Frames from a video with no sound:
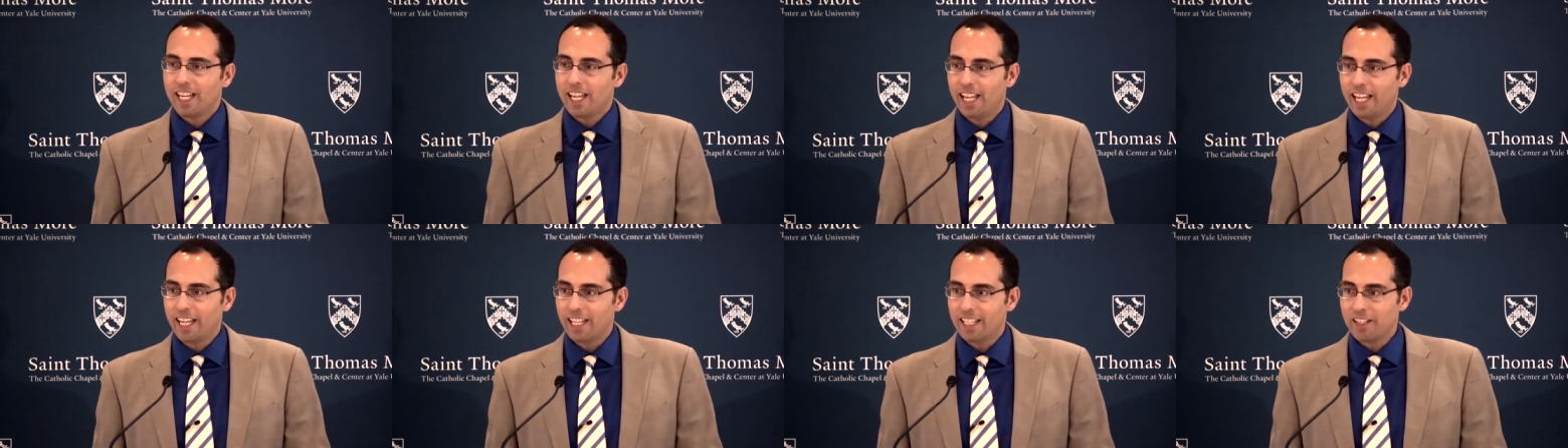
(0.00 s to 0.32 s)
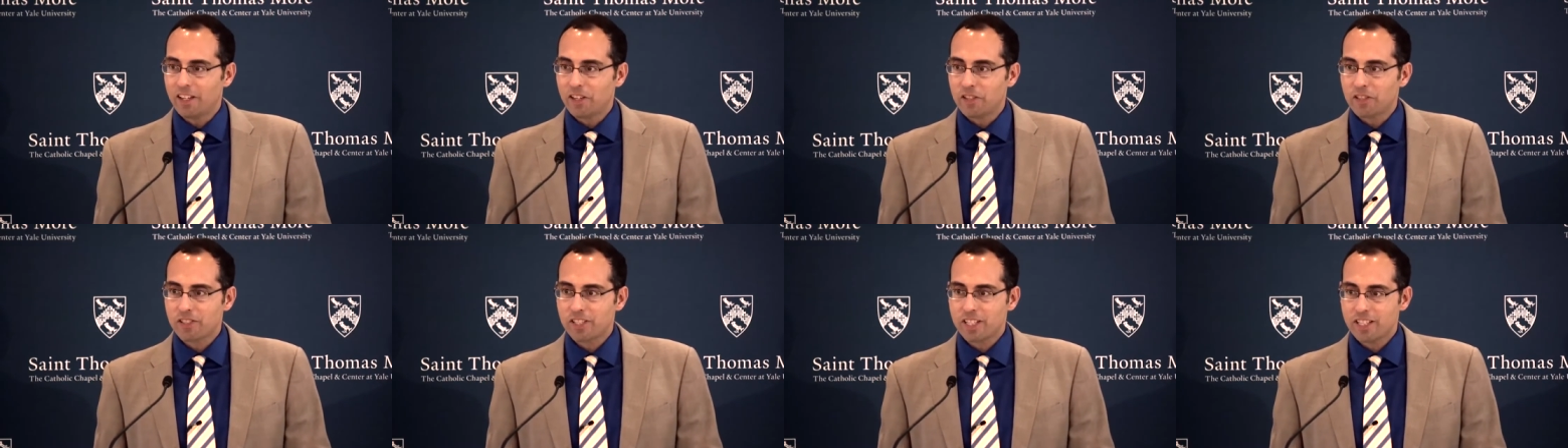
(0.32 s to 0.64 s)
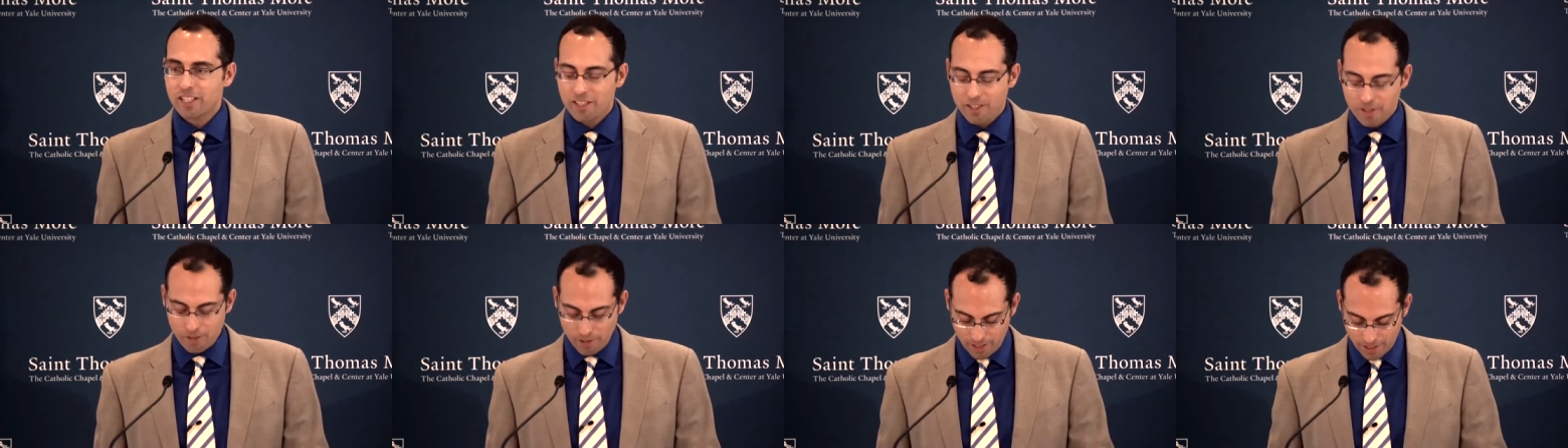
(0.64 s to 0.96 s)
and I'll
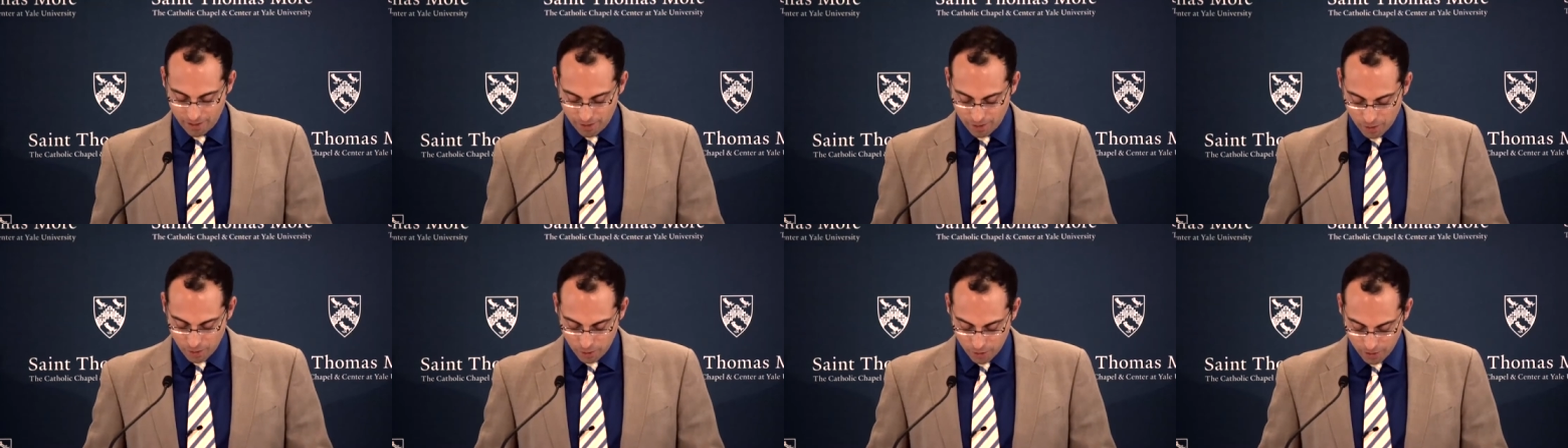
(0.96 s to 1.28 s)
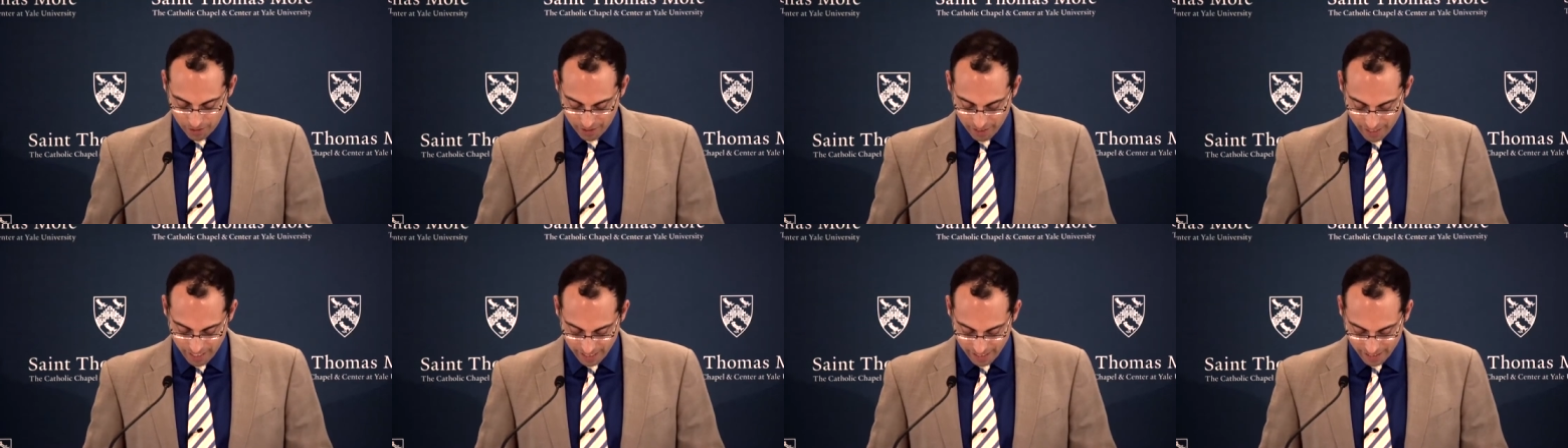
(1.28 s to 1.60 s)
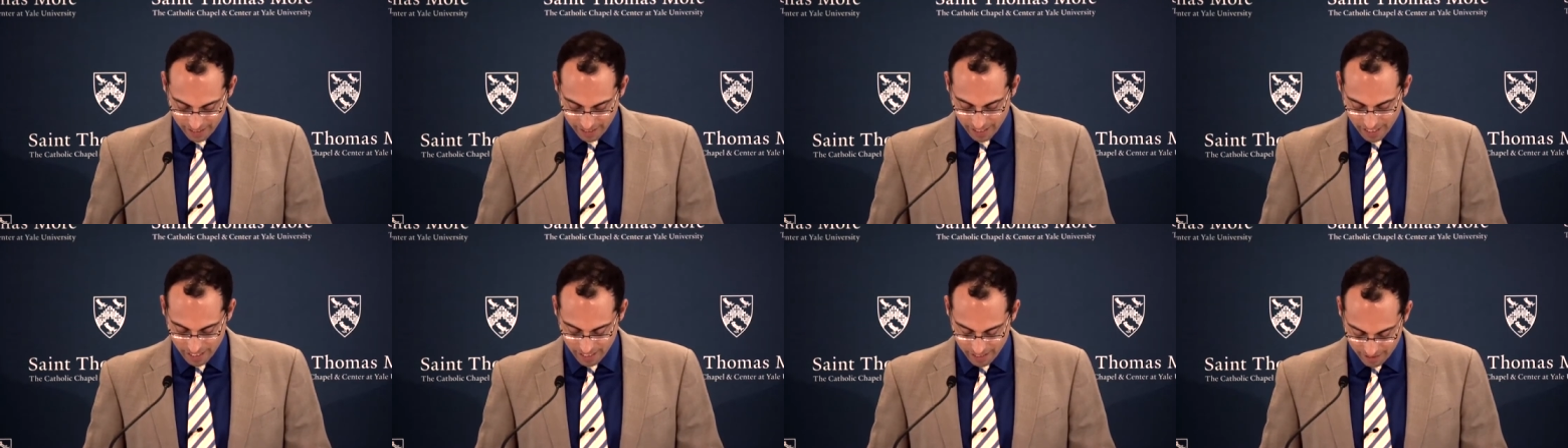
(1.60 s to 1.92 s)
see students going
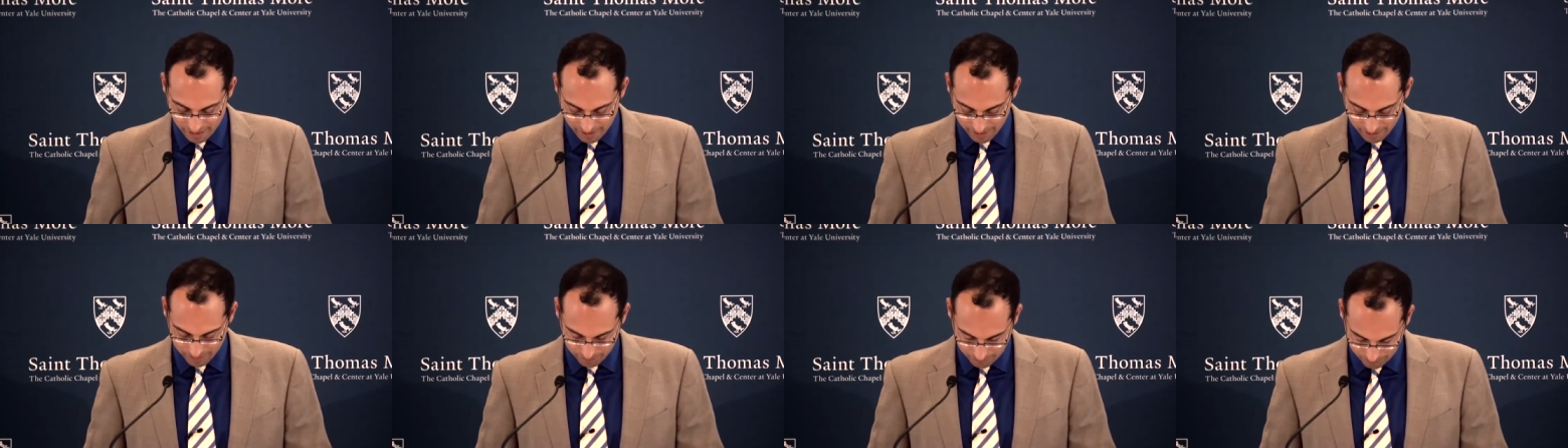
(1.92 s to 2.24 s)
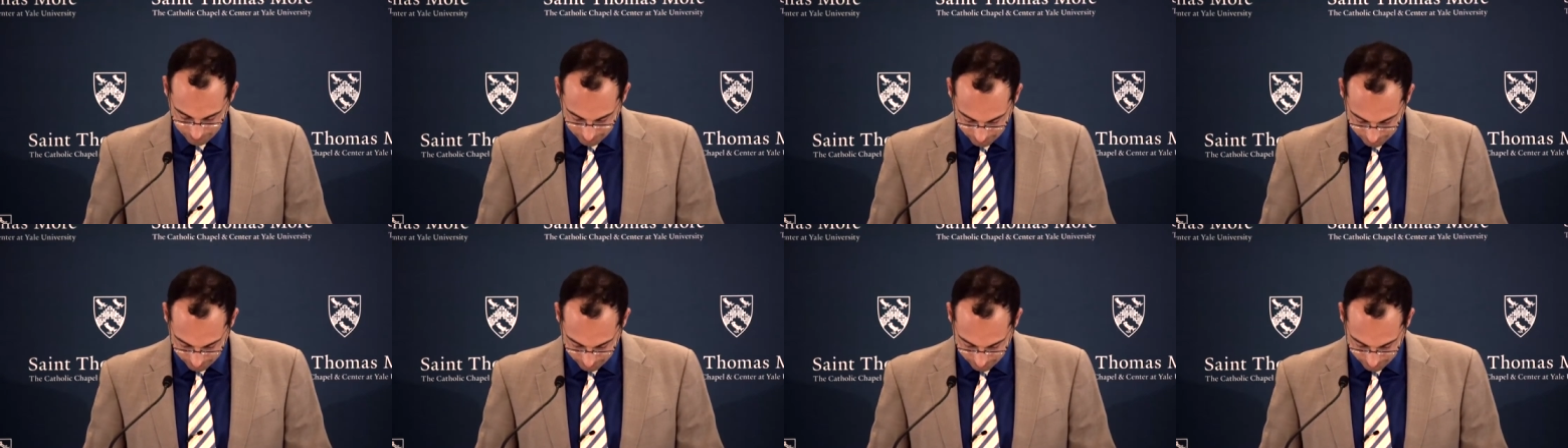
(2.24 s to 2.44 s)
like this.